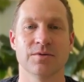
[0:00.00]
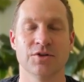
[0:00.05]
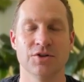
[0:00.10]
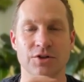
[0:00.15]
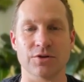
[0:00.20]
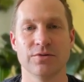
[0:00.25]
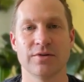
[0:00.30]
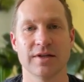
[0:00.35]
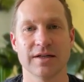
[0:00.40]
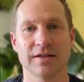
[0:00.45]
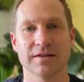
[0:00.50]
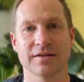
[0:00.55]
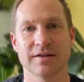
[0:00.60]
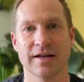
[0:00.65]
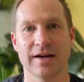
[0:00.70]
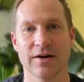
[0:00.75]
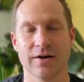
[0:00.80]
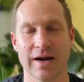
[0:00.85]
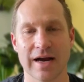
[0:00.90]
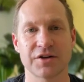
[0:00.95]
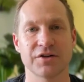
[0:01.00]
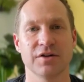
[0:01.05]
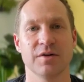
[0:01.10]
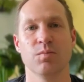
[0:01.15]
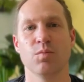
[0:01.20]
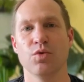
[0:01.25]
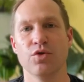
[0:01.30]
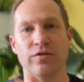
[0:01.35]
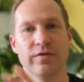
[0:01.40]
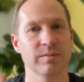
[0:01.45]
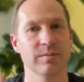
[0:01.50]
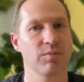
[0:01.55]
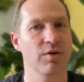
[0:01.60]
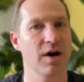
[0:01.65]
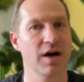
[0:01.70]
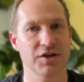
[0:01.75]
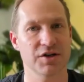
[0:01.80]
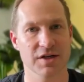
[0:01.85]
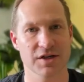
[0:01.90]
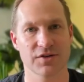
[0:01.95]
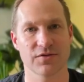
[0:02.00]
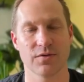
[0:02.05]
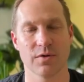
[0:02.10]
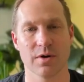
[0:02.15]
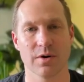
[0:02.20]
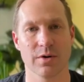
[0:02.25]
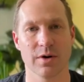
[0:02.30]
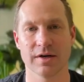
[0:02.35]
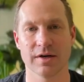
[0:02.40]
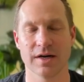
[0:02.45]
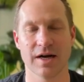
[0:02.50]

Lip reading: do things that are actually moving projects forward,